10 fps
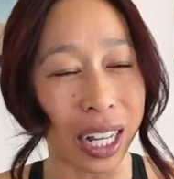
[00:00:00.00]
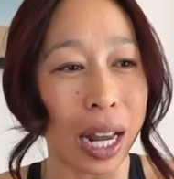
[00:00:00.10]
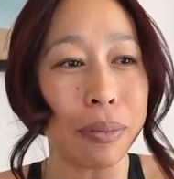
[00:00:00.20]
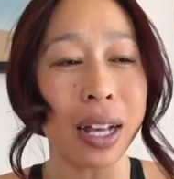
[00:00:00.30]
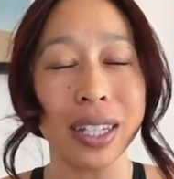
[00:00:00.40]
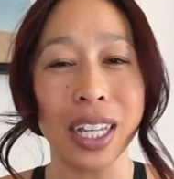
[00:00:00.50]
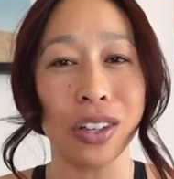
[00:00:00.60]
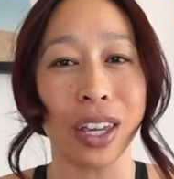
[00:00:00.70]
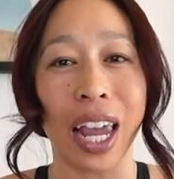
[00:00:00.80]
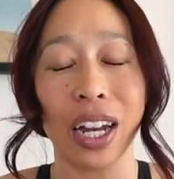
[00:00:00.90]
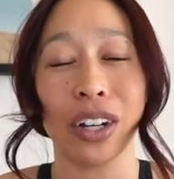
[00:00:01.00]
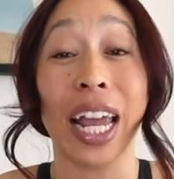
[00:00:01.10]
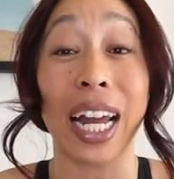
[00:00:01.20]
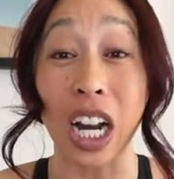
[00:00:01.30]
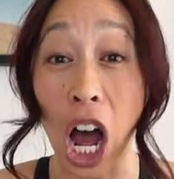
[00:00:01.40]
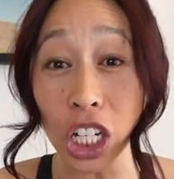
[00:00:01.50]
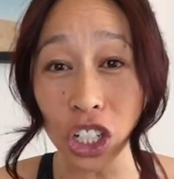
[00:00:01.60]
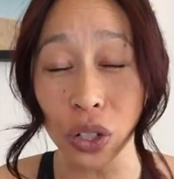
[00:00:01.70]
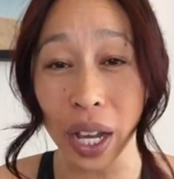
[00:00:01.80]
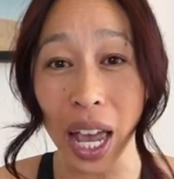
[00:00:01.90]
And I'm not saying you can or cannot
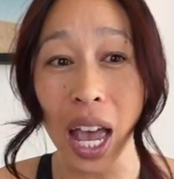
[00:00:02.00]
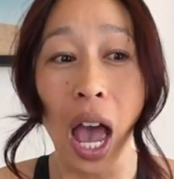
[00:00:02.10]
do it,